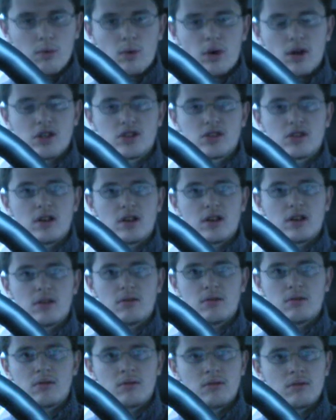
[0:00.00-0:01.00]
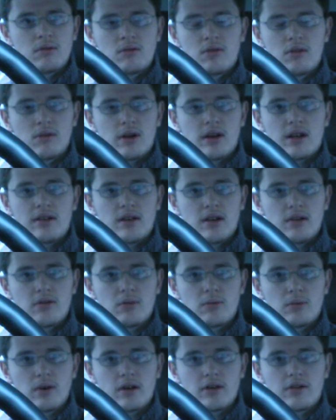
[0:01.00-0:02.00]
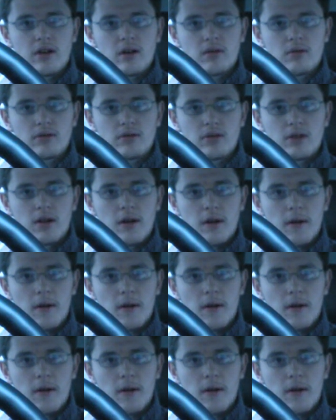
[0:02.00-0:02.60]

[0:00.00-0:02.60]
why should I do any different when it's ours?